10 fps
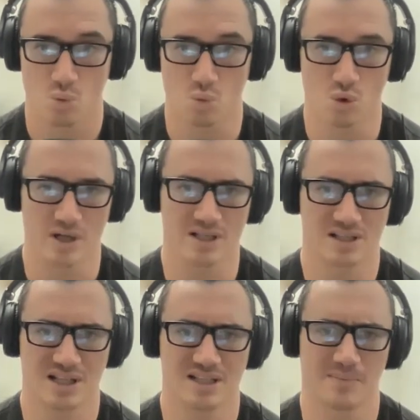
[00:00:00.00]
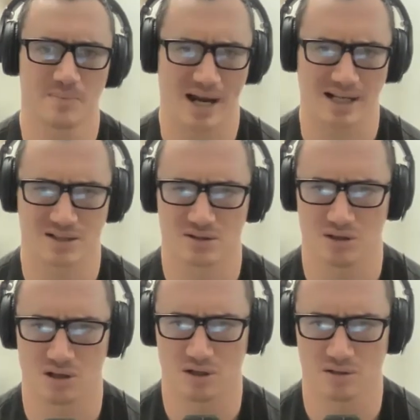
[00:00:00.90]
What is his impact
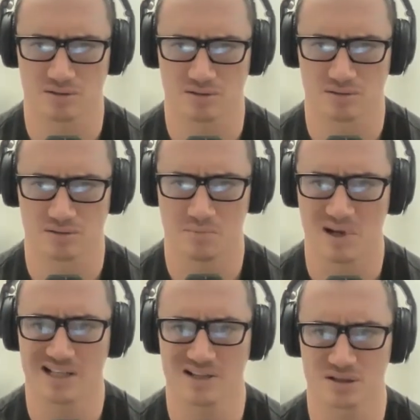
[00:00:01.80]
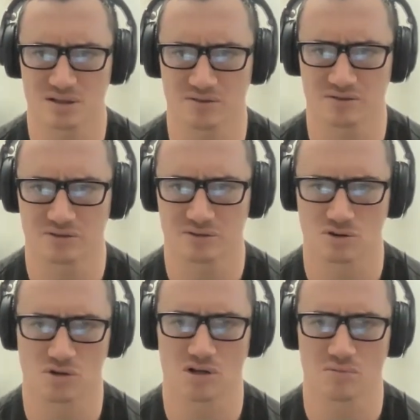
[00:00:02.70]
on millions of
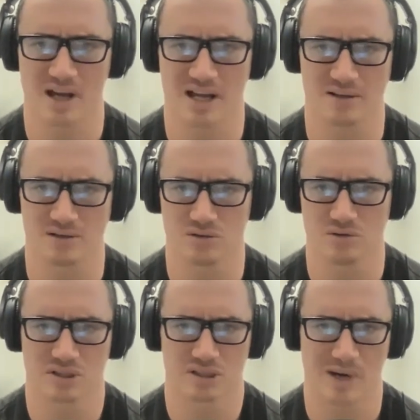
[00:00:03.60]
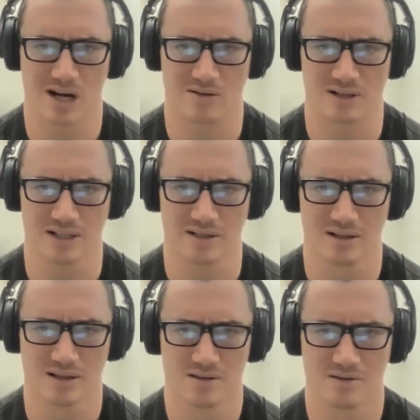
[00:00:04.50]
grown men who can apparently
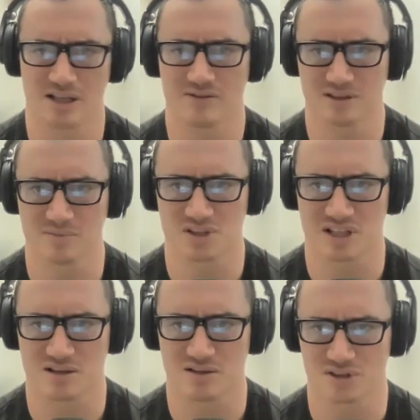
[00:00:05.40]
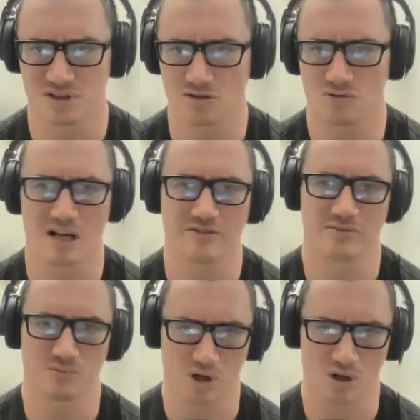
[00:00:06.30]
think for themselves and know right
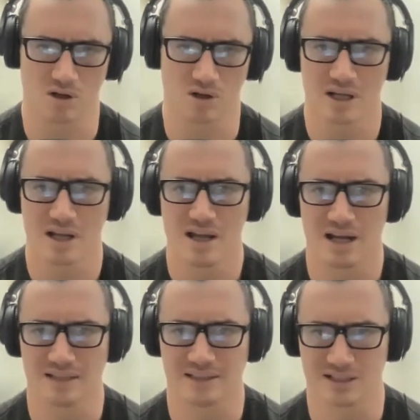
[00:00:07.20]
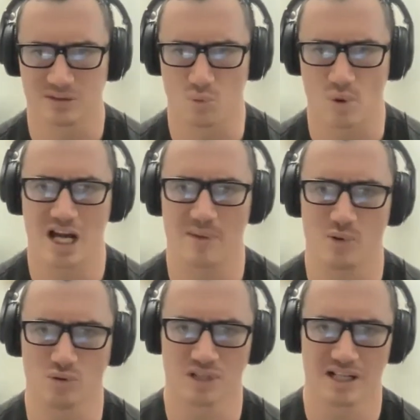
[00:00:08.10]
from wrong, and they can weigh up
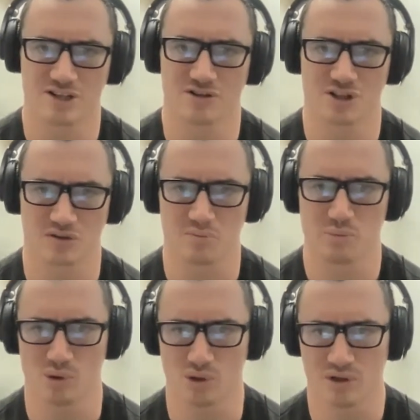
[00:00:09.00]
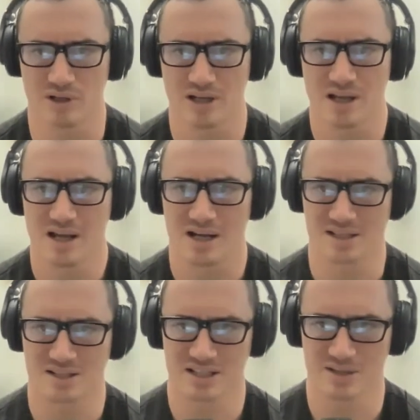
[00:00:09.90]
all the literature on porn and
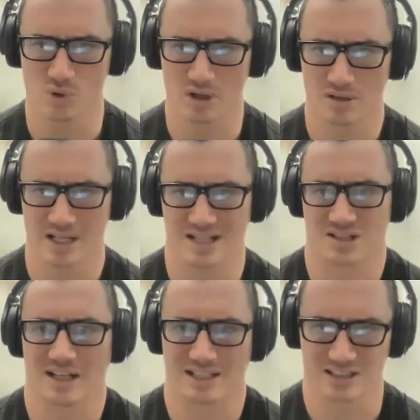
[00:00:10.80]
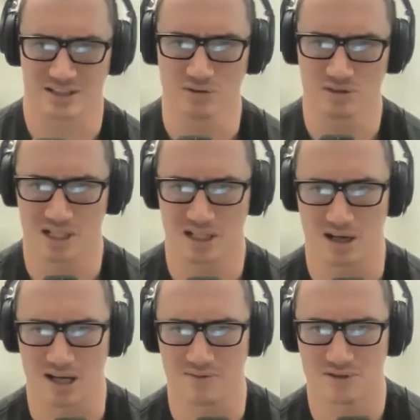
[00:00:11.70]
see what it's likely to do to their
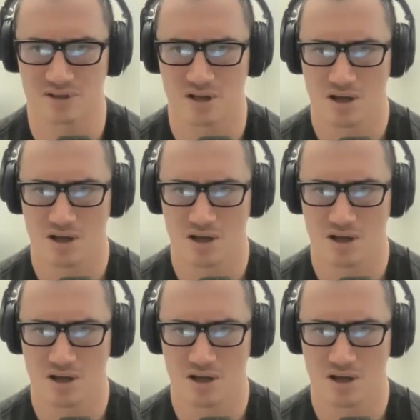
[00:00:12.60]
lives.